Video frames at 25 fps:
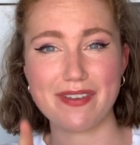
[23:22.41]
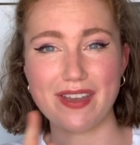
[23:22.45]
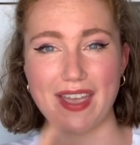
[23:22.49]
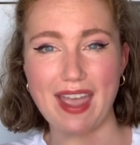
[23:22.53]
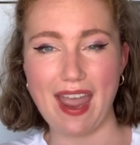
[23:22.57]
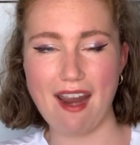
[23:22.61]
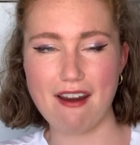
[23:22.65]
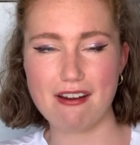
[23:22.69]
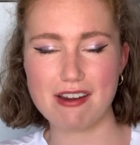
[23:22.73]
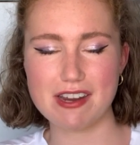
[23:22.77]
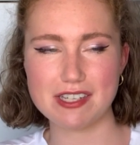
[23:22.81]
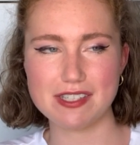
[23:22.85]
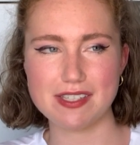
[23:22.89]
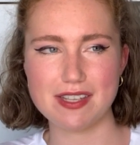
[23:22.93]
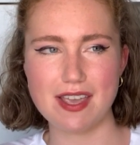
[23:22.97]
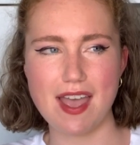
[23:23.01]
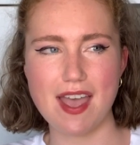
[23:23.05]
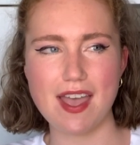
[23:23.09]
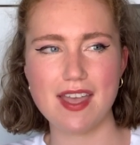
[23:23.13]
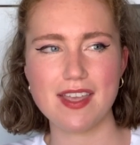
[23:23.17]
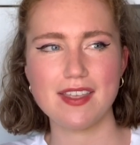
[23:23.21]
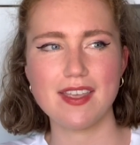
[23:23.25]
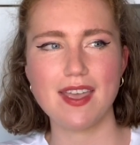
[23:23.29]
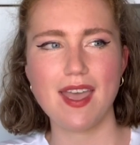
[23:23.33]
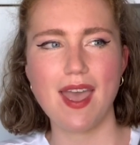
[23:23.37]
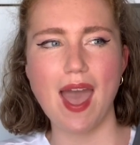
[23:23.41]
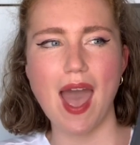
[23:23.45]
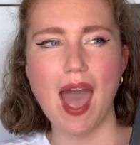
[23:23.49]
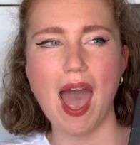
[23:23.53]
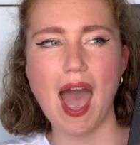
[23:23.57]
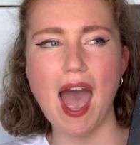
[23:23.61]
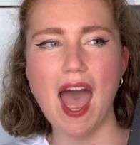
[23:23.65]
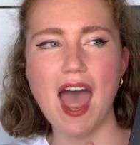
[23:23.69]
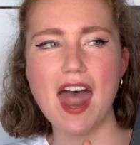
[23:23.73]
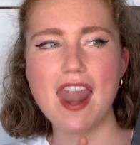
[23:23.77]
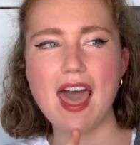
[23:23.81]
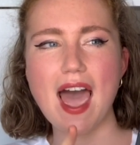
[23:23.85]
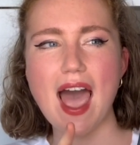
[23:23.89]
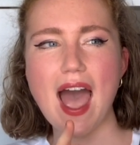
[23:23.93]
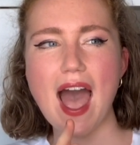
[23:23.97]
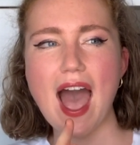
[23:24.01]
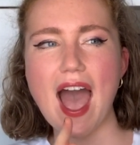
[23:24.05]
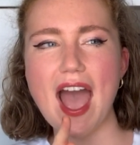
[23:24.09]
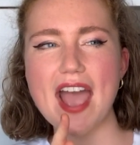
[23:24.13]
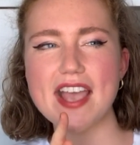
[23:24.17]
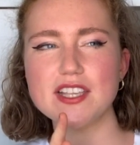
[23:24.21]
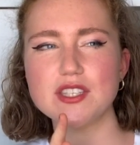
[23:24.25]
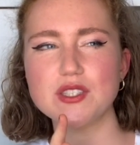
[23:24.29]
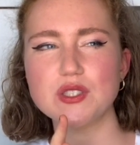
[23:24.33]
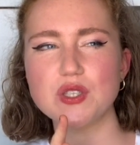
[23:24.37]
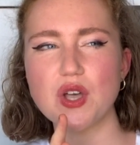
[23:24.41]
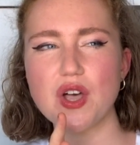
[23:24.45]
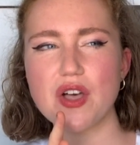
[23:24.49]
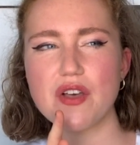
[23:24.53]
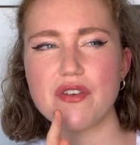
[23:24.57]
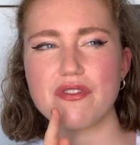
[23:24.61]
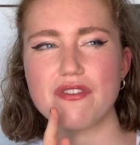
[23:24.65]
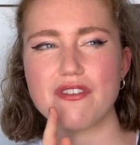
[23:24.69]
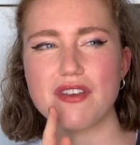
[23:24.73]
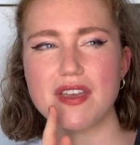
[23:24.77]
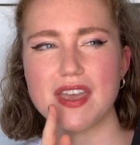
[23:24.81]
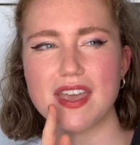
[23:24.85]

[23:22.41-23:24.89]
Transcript: a character. And I sort of,